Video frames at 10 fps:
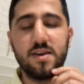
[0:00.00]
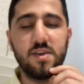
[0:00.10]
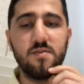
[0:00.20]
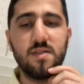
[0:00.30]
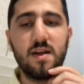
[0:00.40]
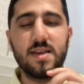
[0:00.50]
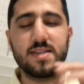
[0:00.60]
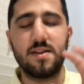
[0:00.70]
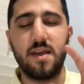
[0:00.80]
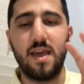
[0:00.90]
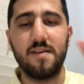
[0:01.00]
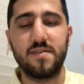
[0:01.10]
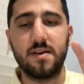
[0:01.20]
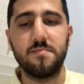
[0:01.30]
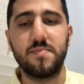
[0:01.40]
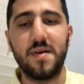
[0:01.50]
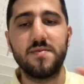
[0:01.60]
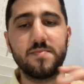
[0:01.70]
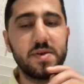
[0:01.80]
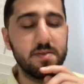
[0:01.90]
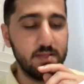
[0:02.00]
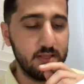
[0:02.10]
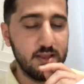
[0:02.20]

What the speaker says: EULA is going to have a comparable